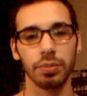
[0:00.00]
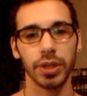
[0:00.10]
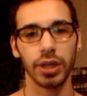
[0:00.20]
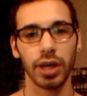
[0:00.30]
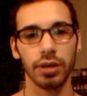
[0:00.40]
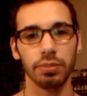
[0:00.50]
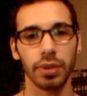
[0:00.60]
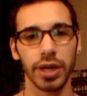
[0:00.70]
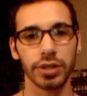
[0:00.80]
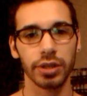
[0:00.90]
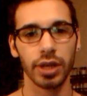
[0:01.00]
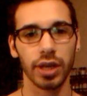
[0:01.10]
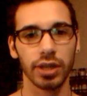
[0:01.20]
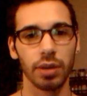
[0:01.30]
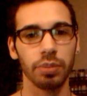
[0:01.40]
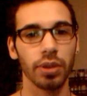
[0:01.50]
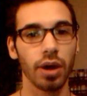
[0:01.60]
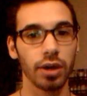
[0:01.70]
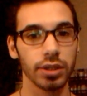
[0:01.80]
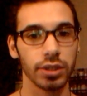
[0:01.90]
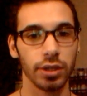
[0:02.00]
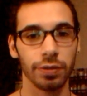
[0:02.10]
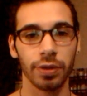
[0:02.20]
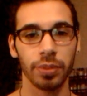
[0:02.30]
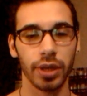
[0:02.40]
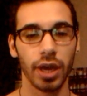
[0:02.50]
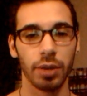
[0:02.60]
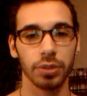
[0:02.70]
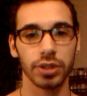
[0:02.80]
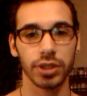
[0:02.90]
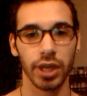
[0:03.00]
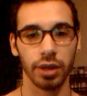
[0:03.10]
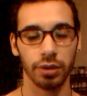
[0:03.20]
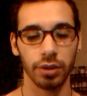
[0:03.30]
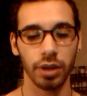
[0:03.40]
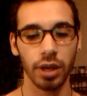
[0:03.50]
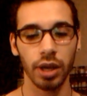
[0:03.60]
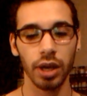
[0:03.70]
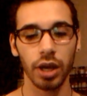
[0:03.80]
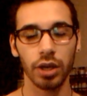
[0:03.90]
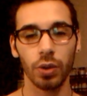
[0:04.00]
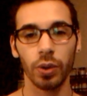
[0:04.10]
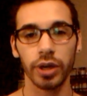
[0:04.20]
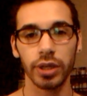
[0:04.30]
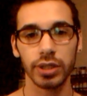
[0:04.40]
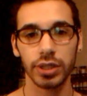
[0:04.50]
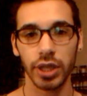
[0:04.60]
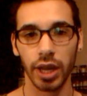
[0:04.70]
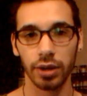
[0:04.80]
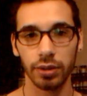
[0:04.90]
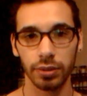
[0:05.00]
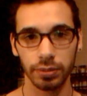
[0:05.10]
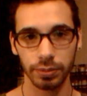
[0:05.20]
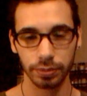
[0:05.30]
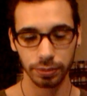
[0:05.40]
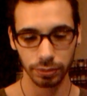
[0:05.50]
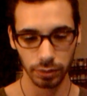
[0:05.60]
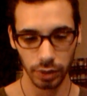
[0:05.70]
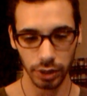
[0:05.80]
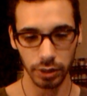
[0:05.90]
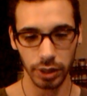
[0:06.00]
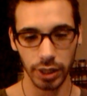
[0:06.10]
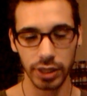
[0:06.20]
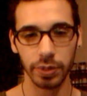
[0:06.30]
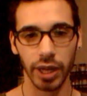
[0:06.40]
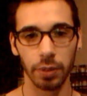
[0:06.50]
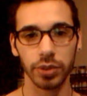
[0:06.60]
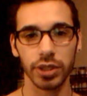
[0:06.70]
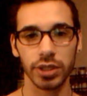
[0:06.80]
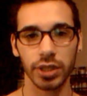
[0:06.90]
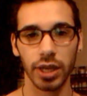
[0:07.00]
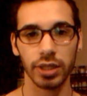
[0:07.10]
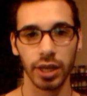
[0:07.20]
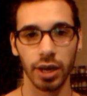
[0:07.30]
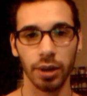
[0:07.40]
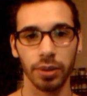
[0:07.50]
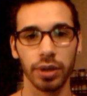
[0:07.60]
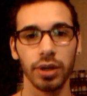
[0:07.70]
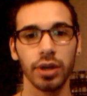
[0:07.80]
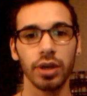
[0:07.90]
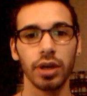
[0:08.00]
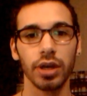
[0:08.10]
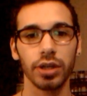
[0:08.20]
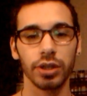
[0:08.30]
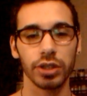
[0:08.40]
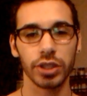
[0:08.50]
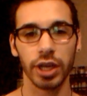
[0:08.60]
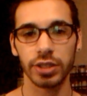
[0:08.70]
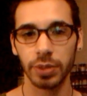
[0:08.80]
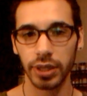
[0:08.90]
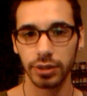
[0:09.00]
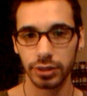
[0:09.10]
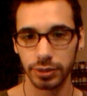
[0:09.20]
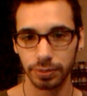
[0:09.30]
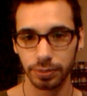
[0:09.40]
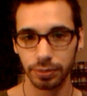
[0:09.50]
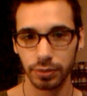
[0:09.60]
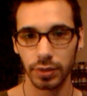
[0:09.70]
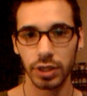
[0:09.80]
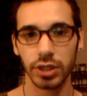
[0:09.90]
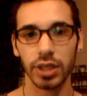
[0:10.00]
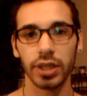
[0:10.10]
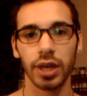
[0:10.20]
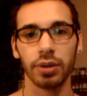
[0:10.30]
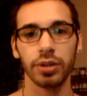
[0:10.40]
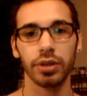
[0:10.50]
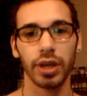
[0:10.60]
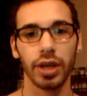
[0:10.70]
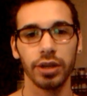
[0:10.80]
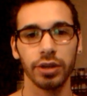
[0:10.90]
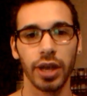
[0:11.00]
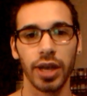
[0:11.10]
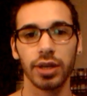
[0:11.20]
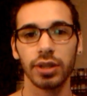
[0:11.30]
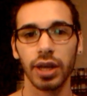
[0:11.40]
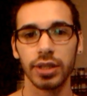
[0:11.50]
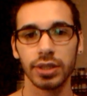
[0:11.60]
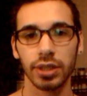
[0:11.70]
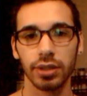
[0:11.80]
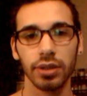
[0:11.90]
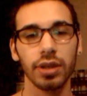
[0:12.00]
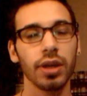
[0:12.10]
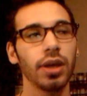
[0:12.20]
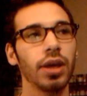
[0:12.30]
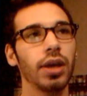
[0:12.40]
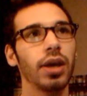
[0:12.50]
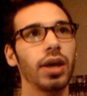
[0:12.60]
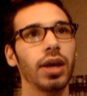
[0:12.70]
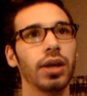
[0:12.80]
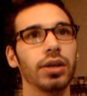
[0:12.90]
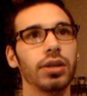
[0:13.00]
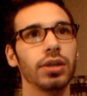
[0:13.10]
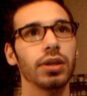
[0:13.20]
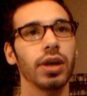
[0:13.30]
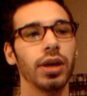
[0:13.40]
be a major thing that blocks you from being able to channel. In order to channel, you need to be able to shut down your judgment, shut down your analyzing, and your